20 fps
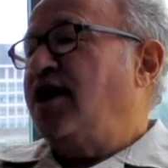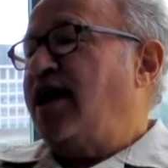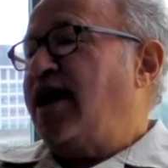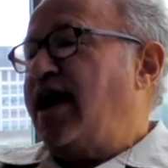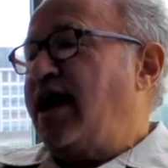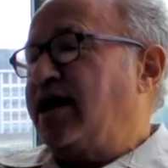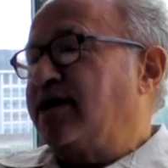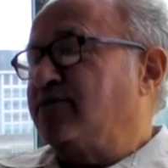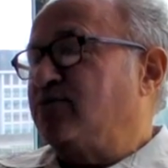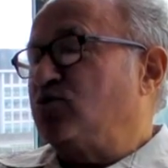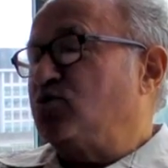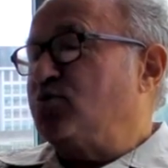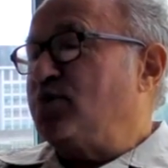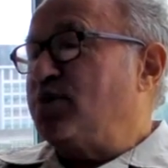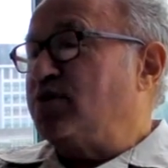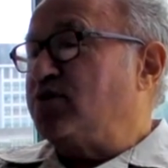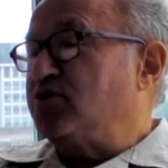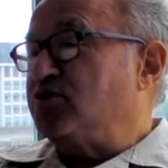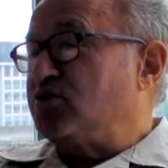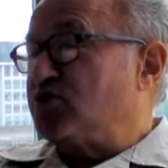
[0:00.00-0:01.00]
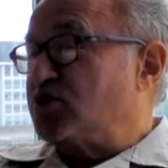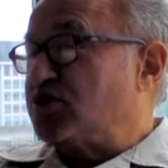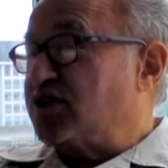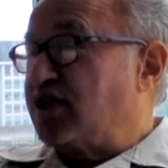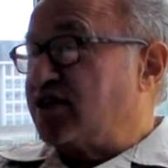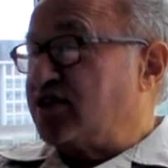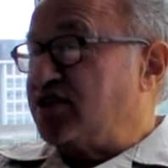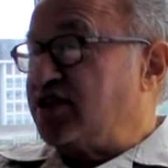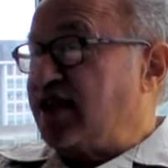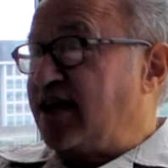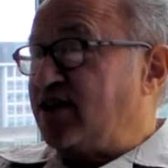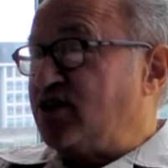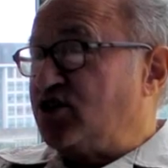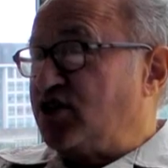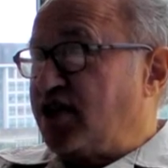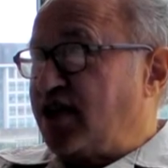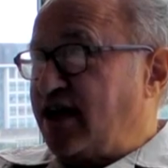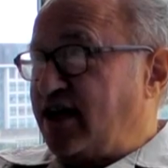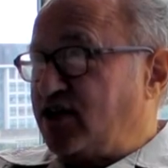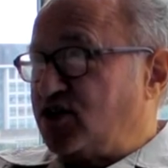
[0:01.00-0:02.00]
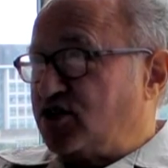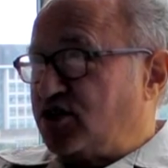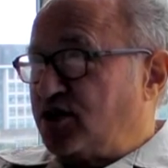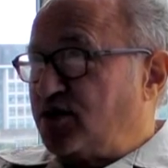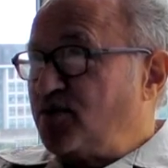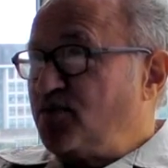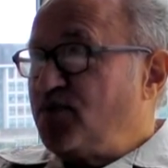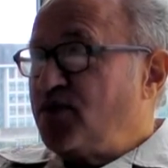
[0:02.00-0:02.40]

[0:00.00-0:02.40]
Adam Smith is discussing education.